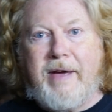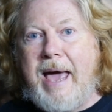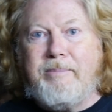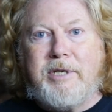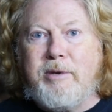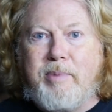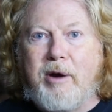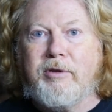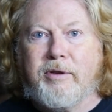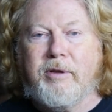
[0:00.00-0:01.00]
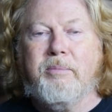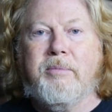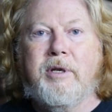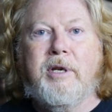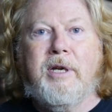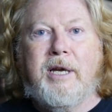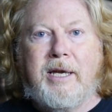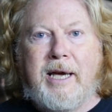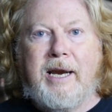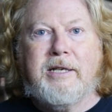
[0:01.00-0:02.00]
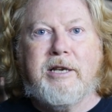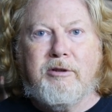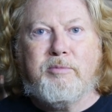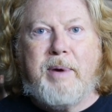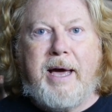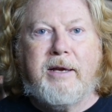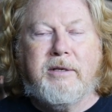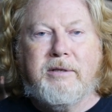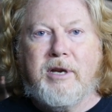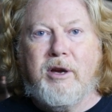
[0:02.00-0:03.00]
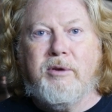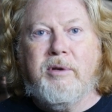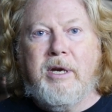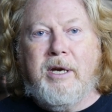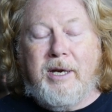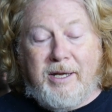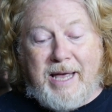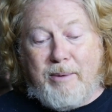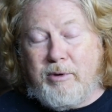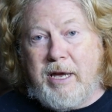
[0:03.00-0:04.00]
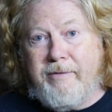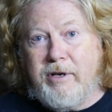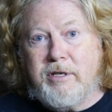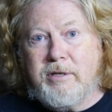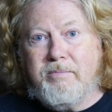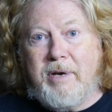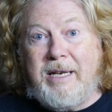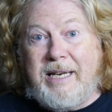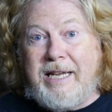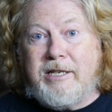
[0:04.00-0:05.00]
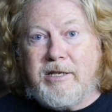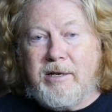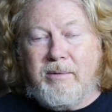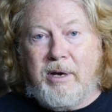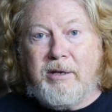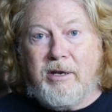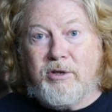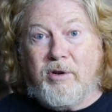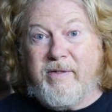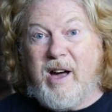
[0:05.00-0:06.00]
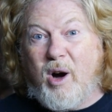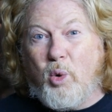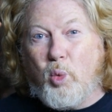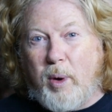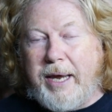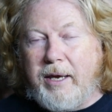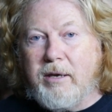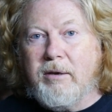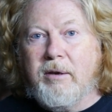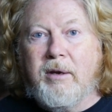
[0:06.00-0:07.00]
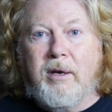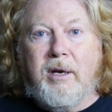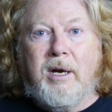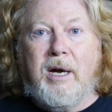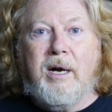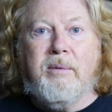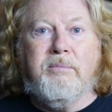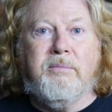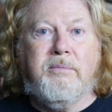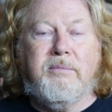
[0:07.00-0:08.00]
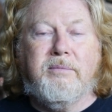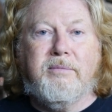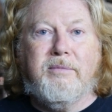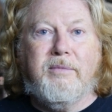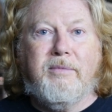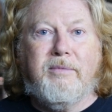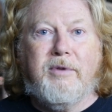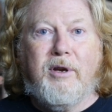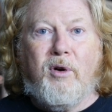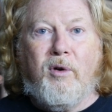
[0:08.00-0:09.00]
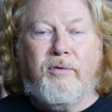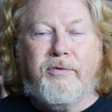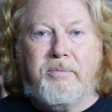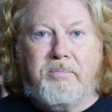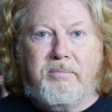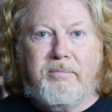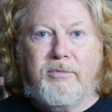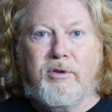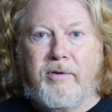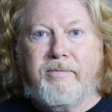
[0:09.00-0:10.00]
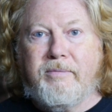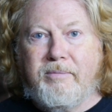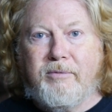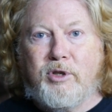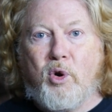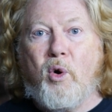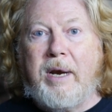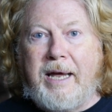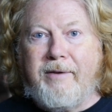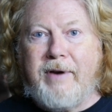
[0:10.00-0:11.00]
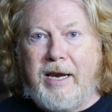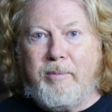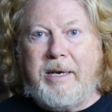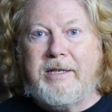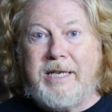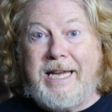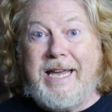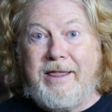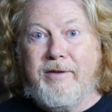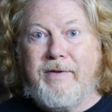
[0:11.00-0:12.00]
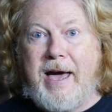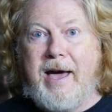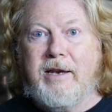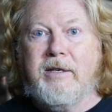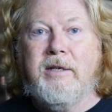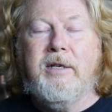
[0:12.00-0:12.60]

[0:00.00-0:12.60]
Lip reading: of empty both of them and get ourselves back. So, and that would give us at least a sort of a whole week of sort of toilet availability in the van.